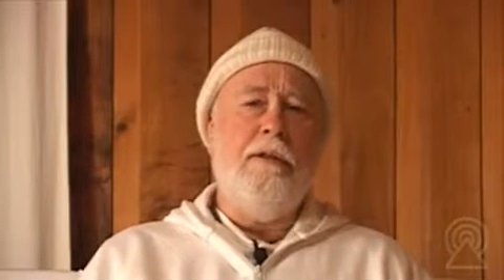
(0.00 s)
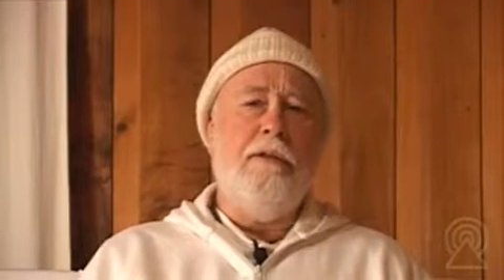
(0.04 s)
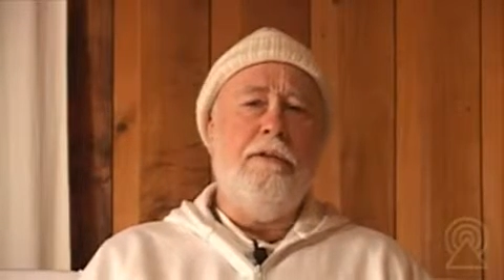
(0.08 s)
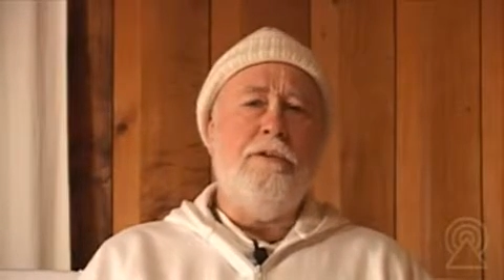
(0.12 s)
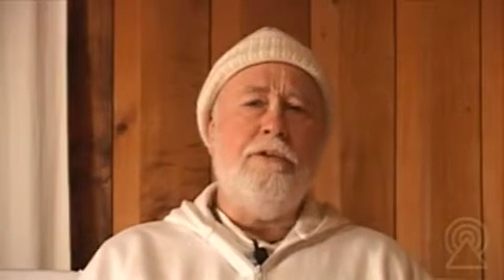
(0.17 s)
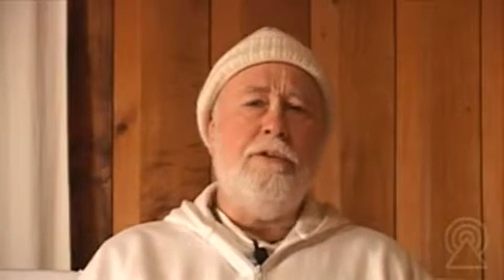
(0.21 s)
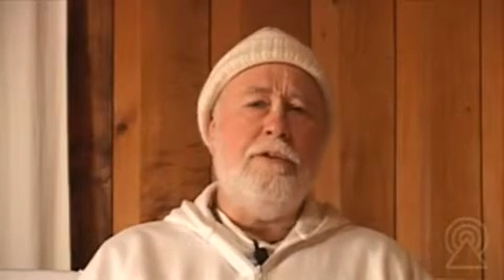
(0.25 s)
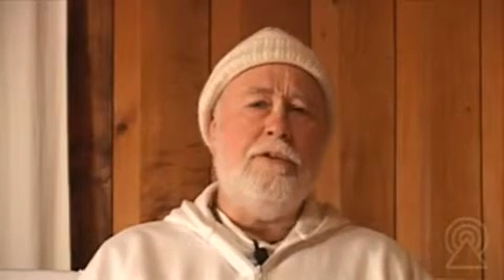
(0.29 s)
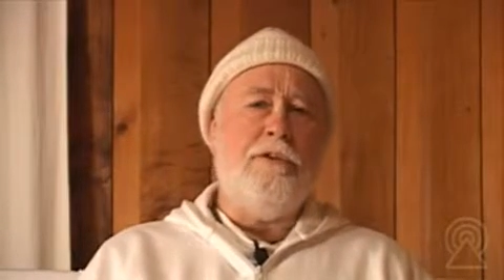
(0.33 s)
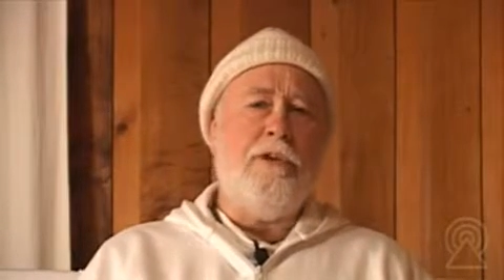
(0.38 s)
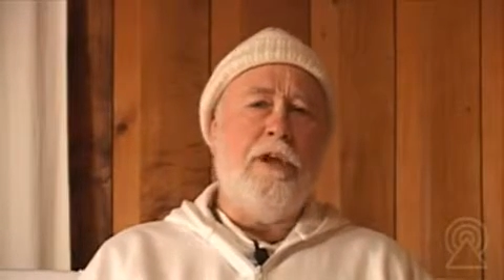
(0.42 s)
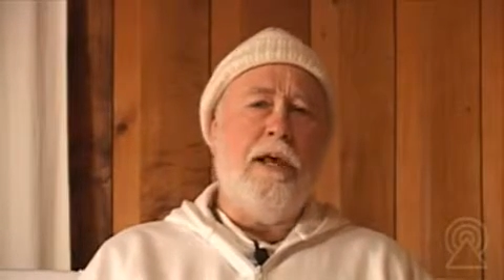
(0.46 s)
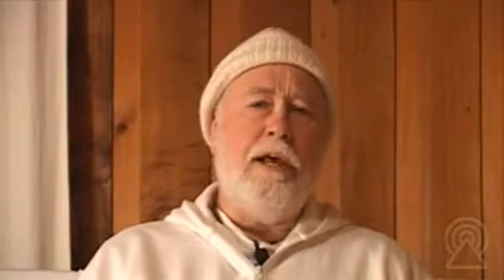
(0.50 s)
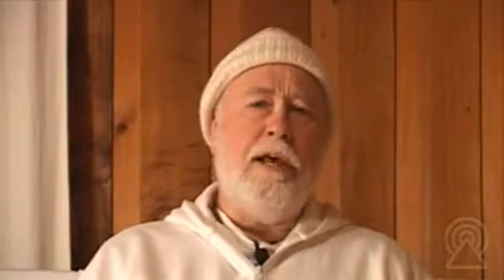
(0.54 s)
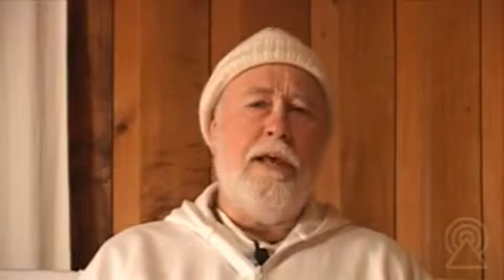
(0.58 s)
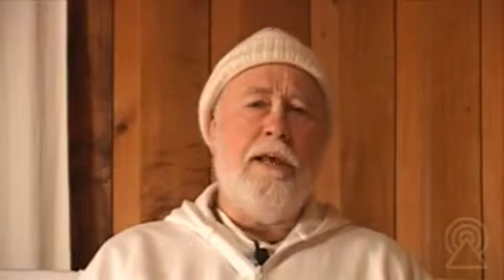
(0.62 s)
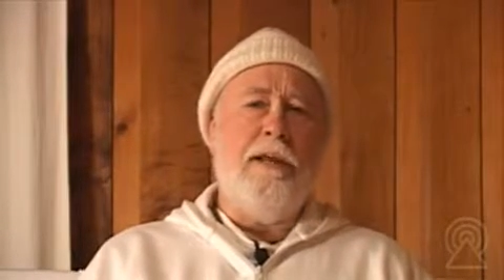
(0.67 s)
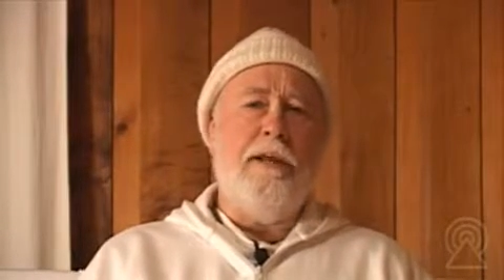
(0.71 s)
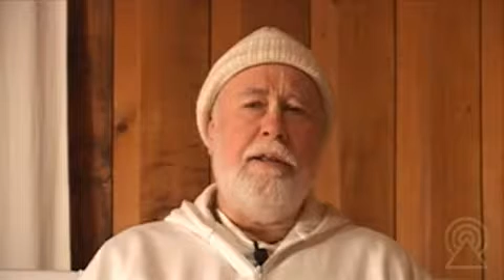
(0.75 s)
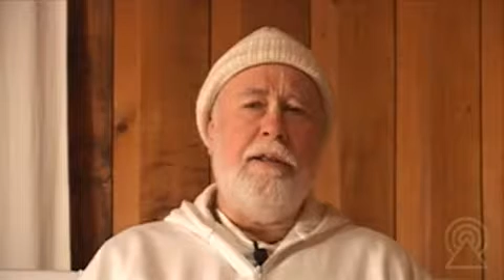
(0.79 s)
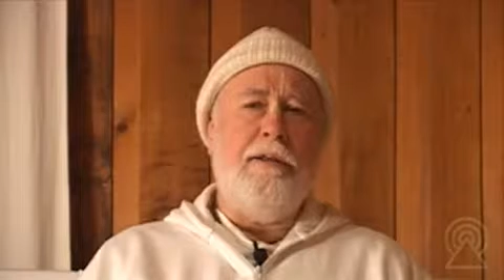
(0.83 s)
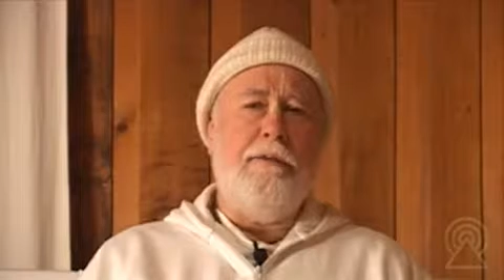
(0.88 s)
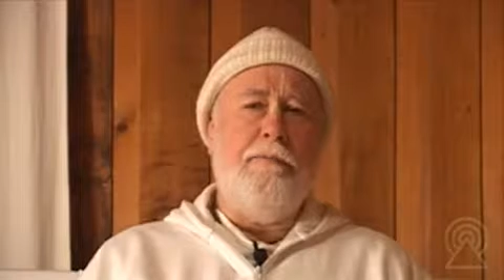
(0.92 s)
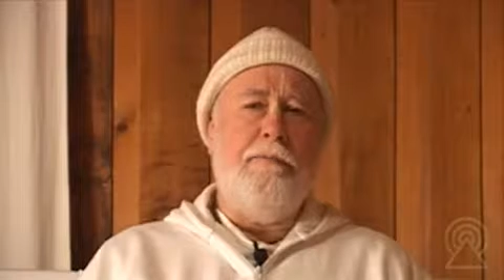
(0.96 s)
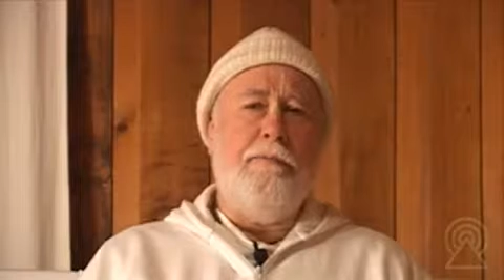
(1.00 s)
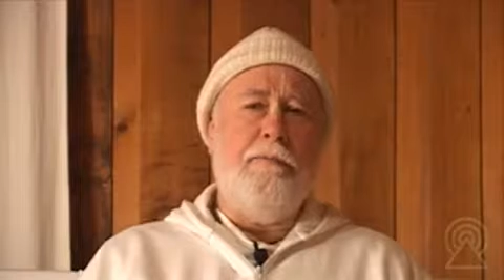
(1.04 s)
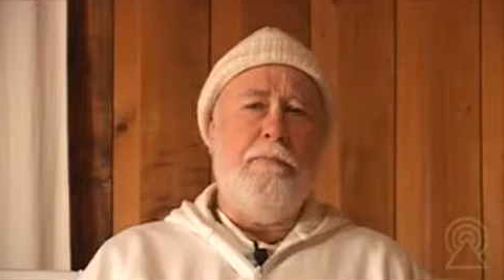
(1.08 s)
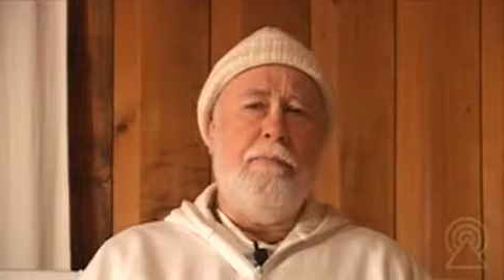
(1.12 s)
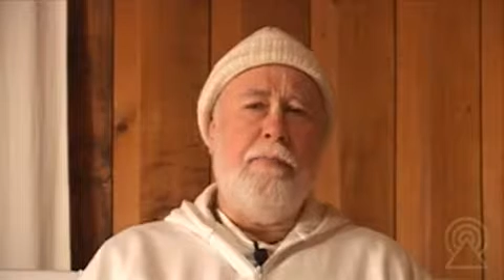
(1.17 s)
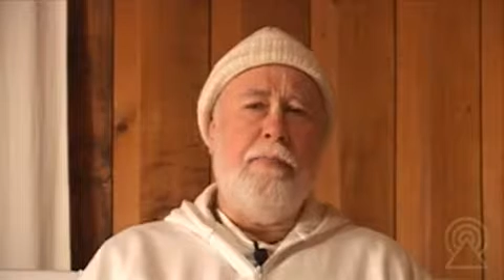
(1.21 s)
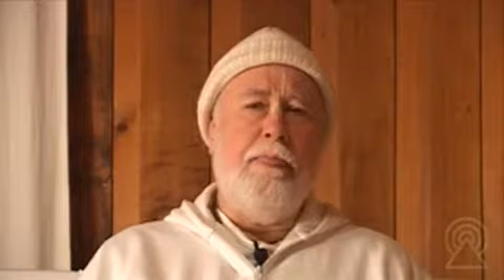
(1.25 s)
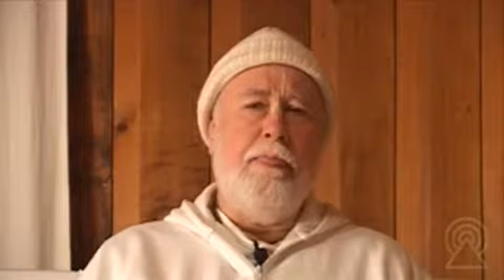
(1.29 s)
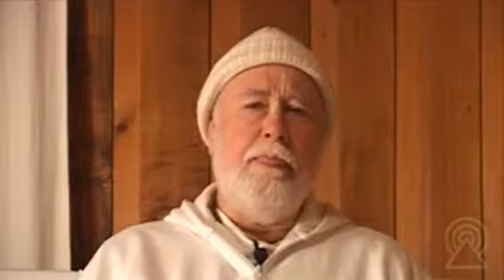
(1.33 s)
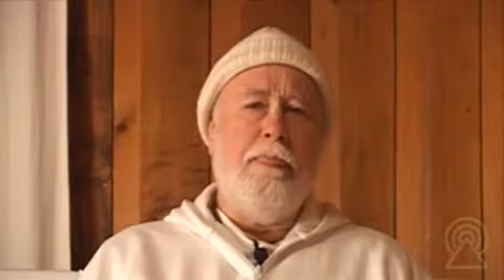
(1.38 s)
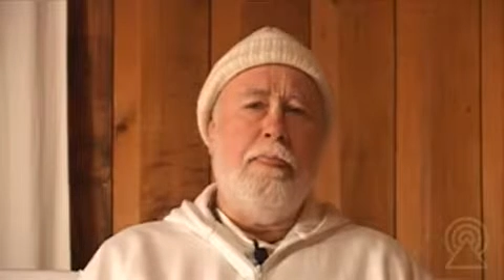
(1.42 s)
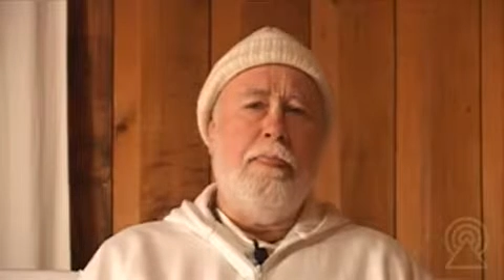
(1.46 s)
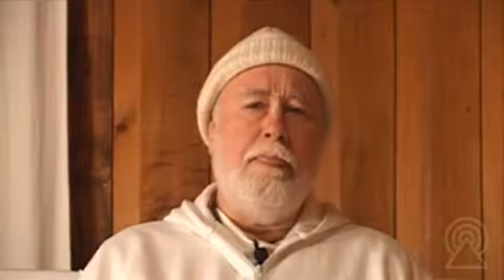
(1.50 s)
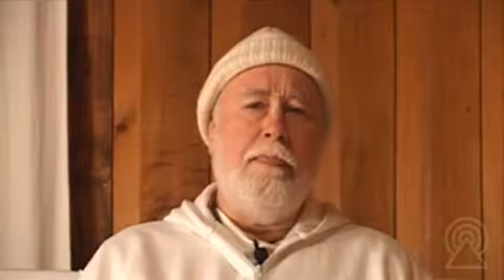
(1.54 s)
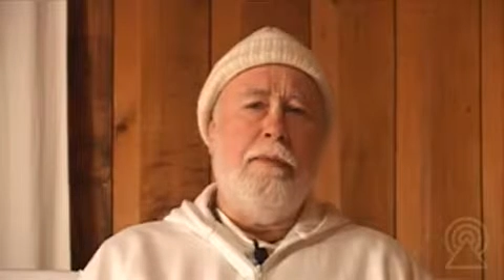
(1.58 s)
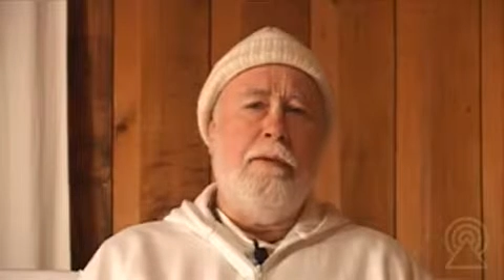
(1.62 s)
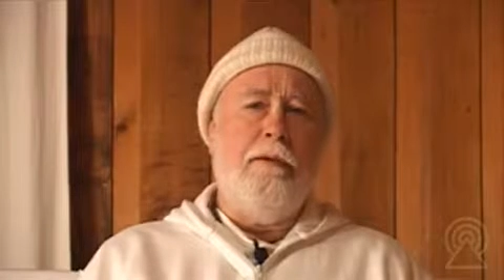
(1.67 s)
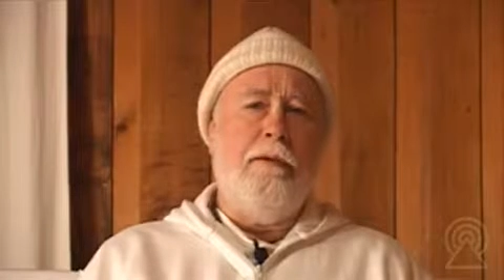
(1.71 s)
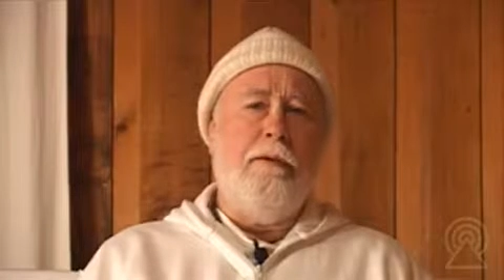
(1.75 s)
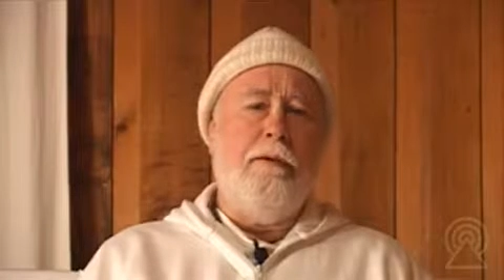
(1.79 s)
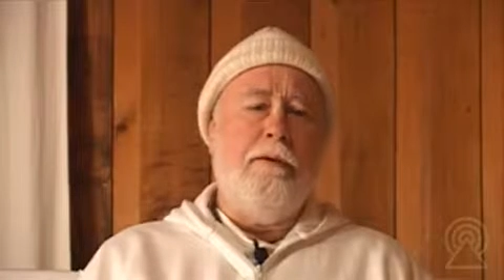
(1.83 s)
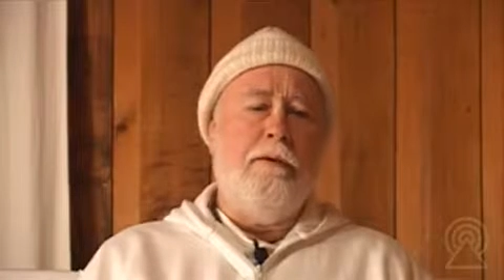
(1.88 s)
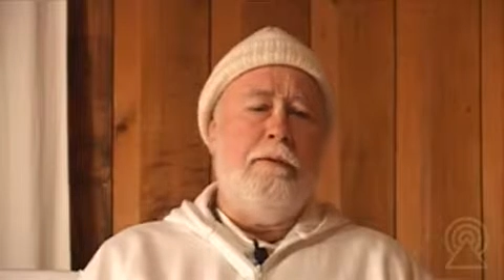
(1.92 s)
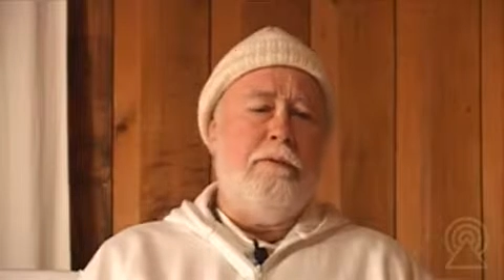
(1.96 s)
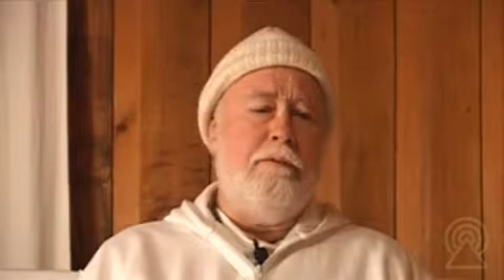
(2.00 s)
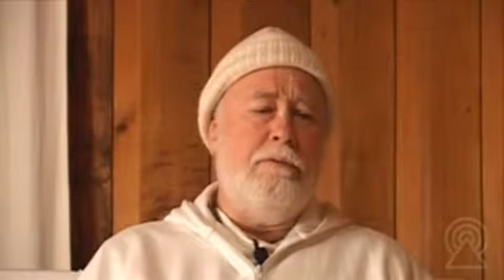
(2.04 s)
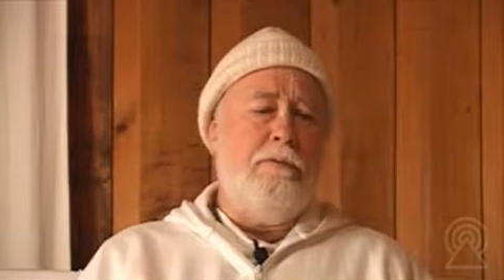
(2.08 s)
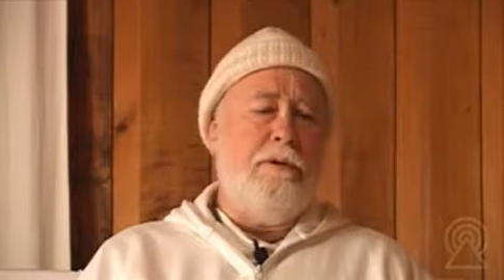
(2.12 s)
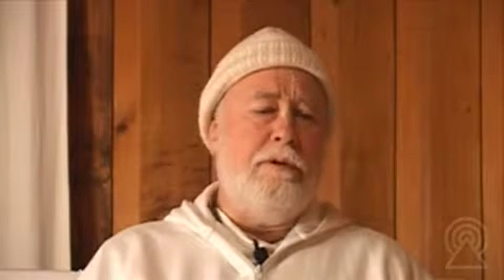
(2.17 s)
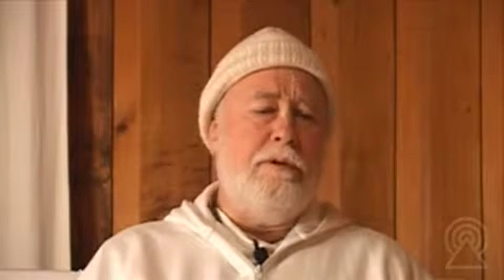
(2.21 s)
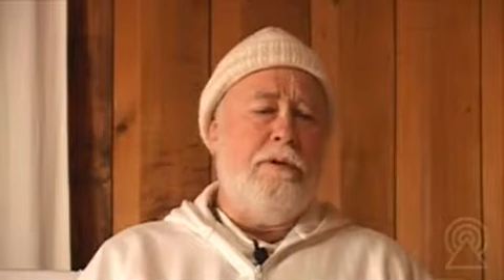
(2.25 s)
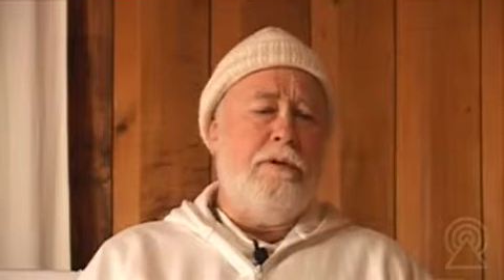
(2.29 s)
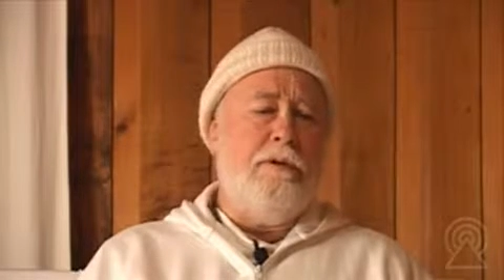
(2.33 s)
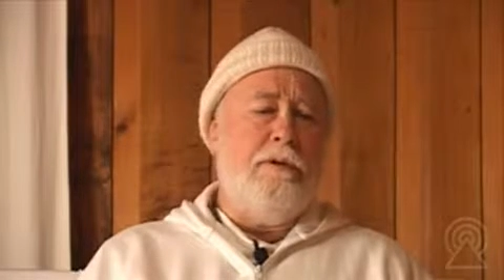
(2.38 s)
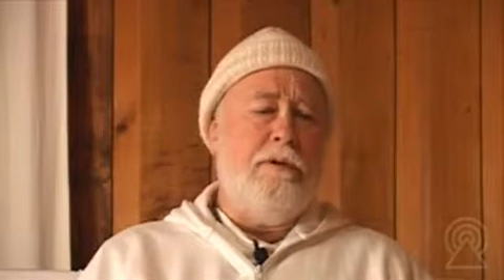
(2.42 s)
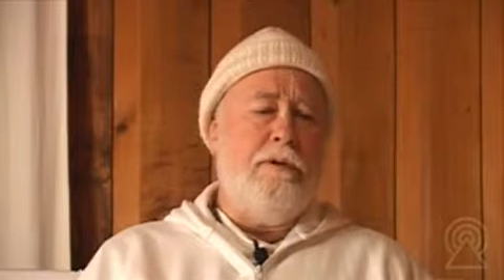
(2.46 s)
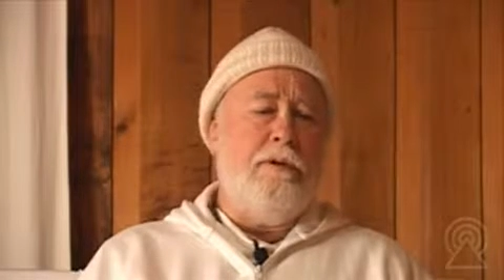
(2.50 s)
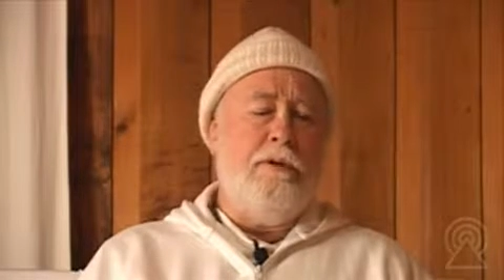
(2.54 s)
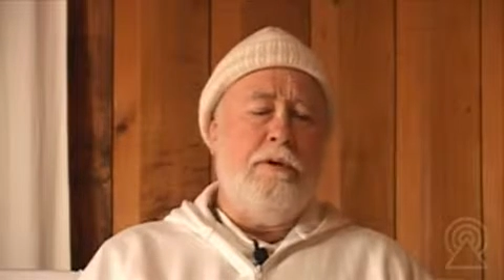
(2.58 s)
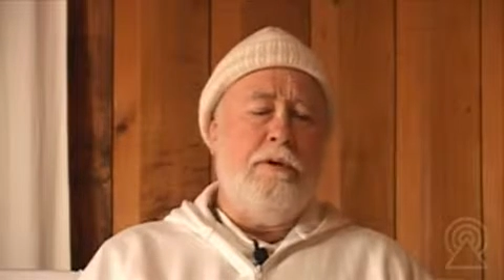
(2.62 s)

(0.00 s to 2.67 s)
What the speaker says: society with,